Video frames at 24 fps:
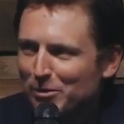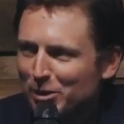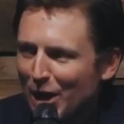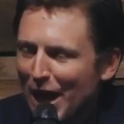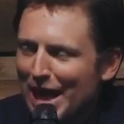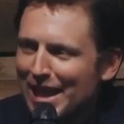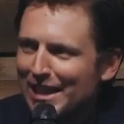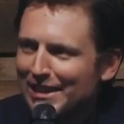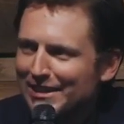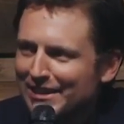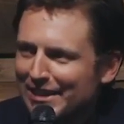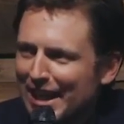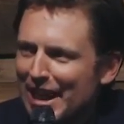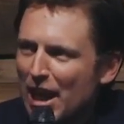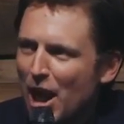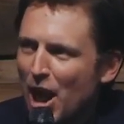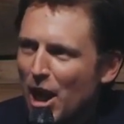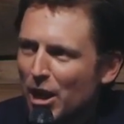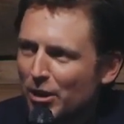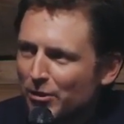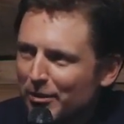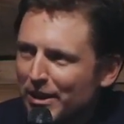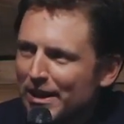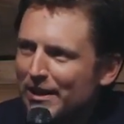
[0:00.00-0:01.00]
I'm trying to say
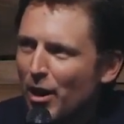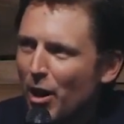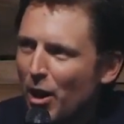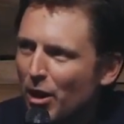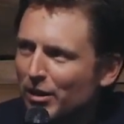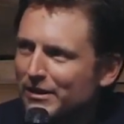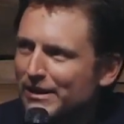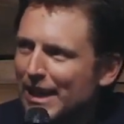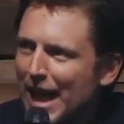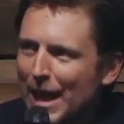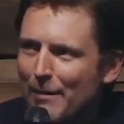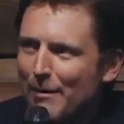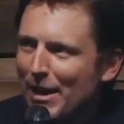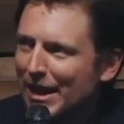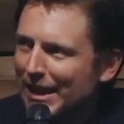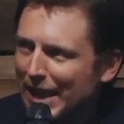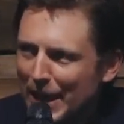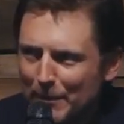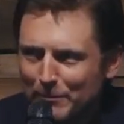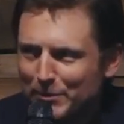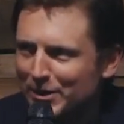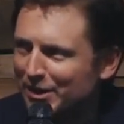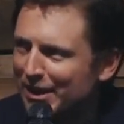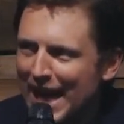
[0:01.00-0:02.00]
hungry the whole time. I
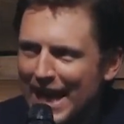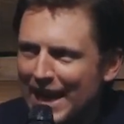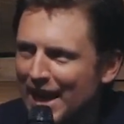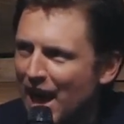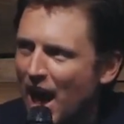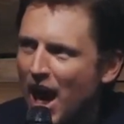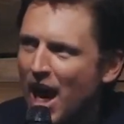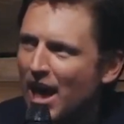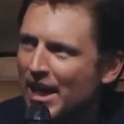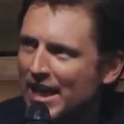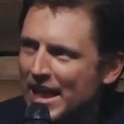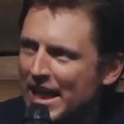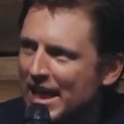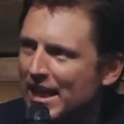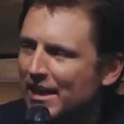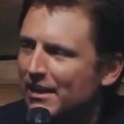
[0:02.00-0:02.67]
keep saying honey.